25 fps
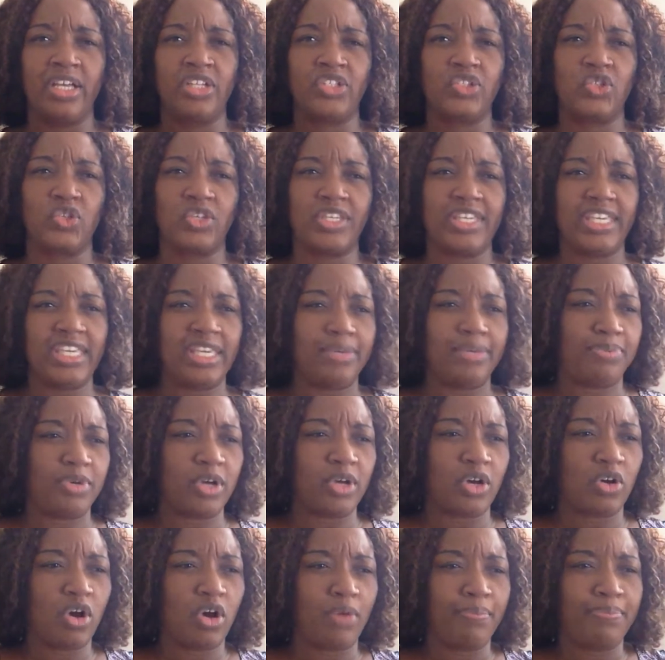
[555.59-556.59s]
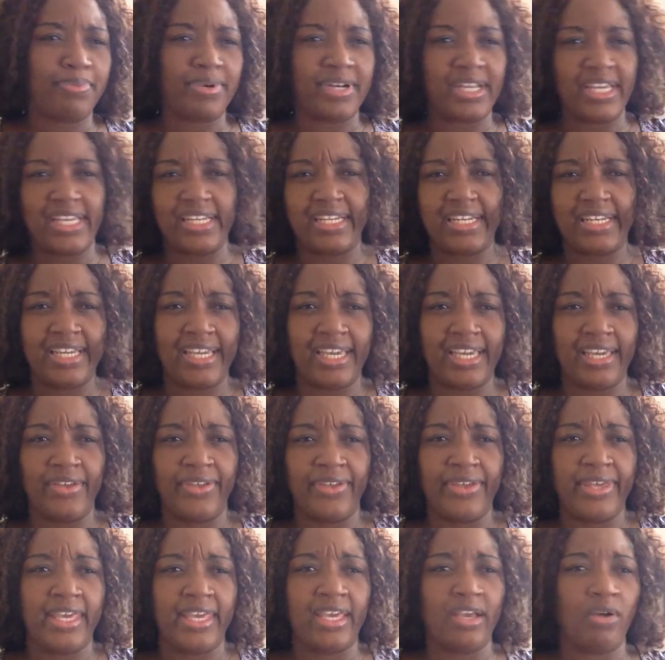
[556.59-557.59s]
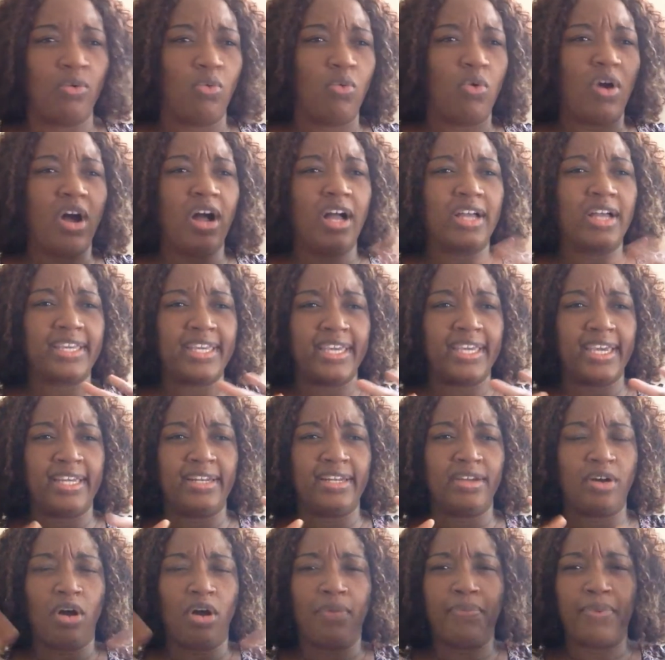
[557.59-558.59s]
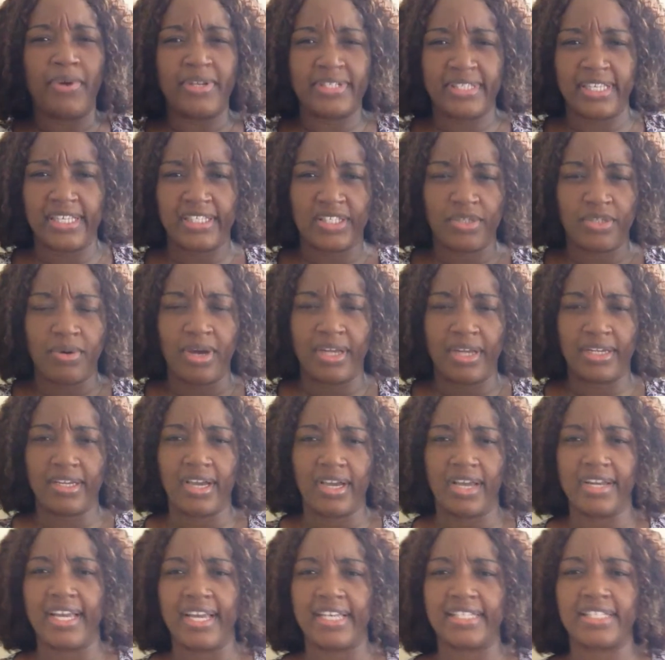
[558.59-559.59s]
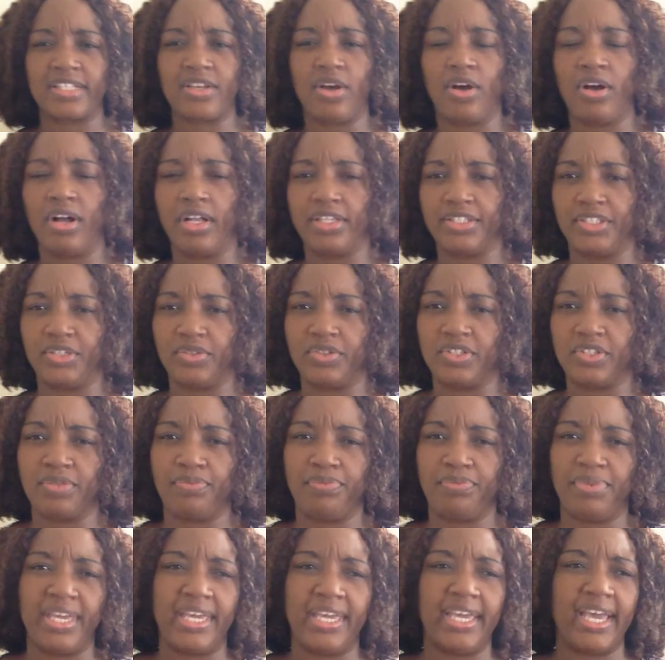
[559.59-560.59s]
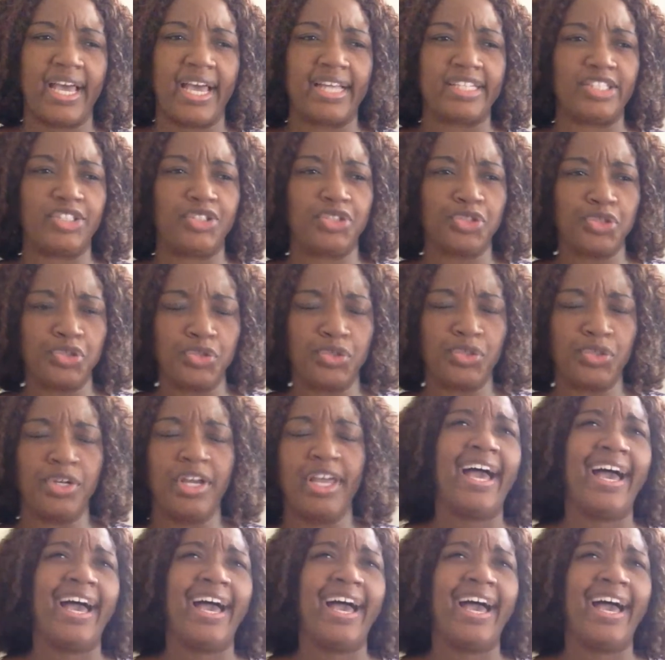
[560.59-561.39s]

to keep you completely walking opposite to what God has called you to be and do.